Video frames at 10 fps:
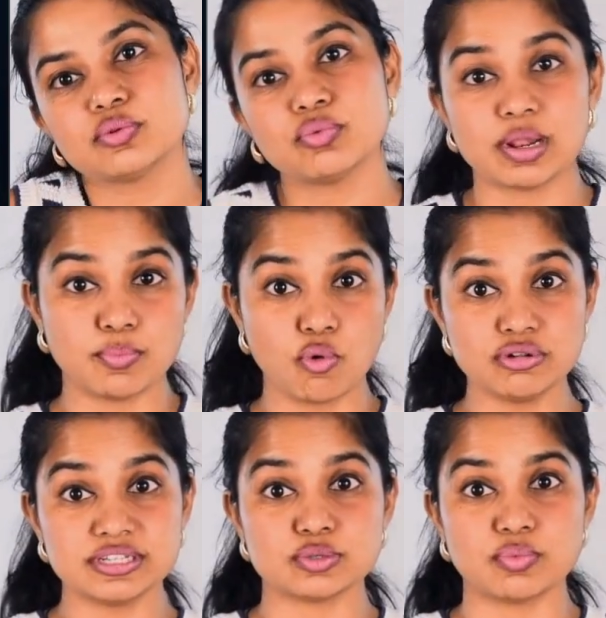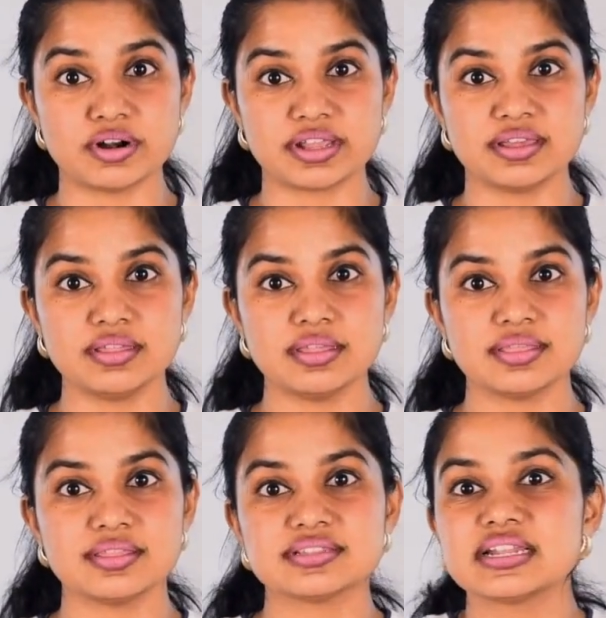While Bolt is working,
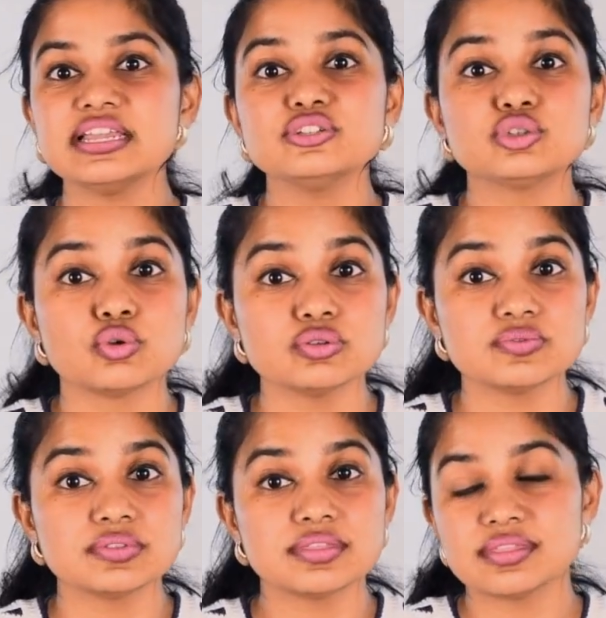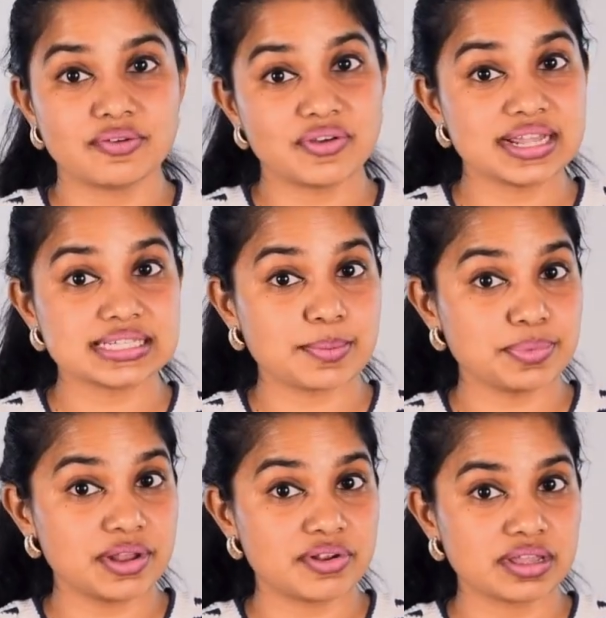the screen shows the files
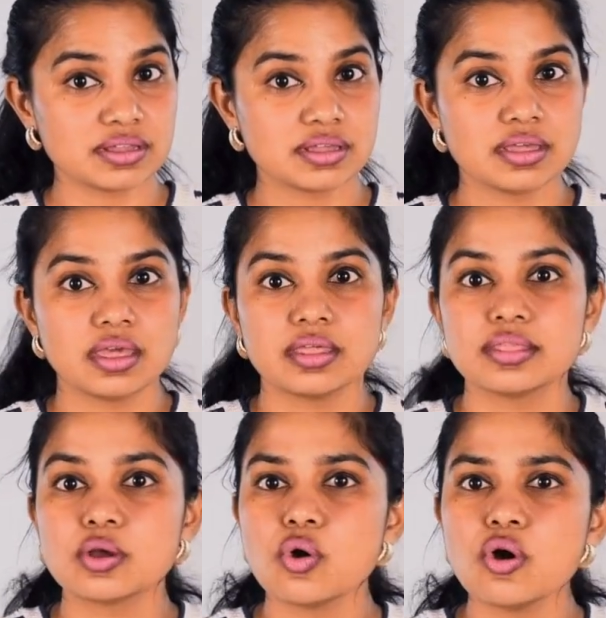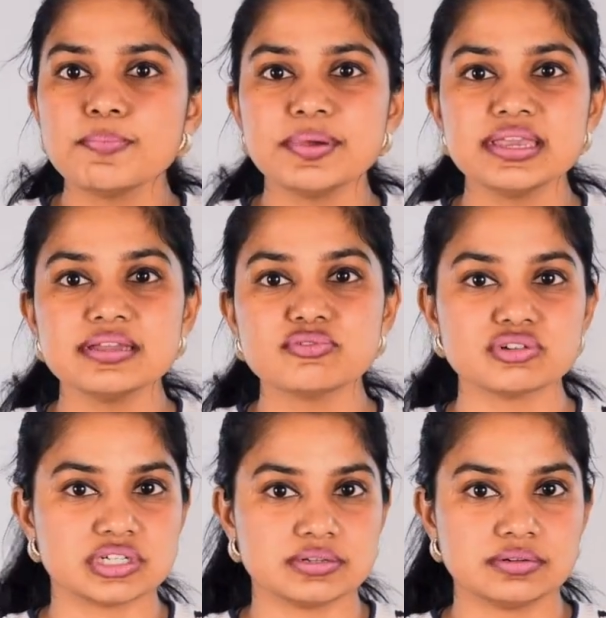appearing, the code being
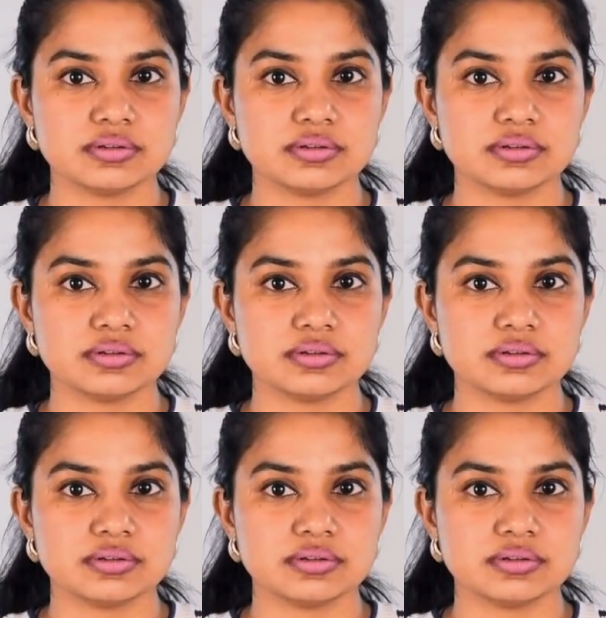written.